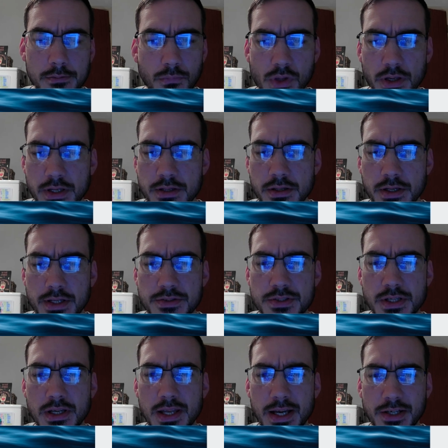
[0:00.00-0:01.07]
either
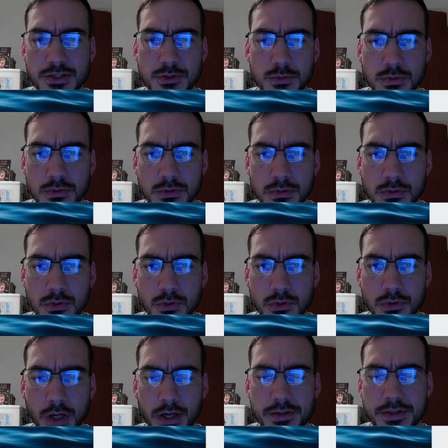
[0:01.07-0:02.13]
intellectual or,
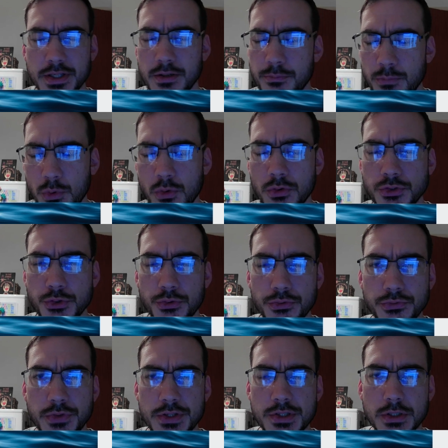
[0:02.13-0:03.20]
I think, more sort of
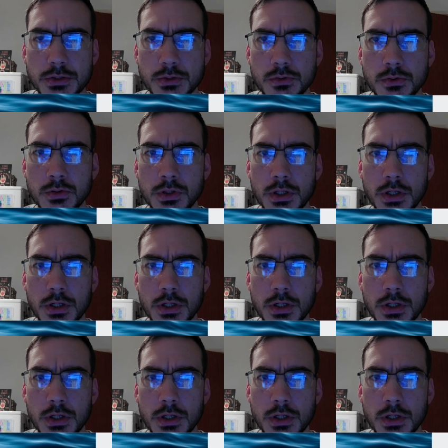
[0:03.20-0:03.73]
physical,